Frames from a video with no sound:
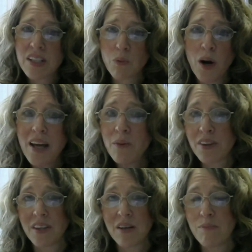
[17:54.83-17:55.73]
way
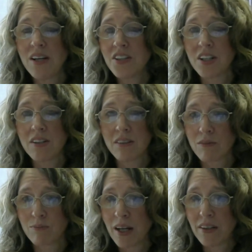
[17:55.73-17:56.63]
within budget,
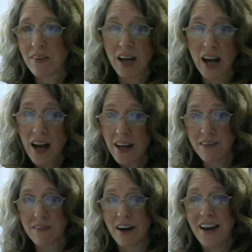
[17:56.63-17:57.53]
better than I
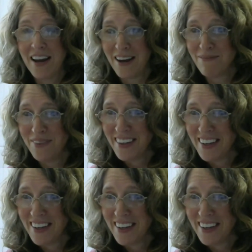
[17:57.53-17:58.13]
ever am,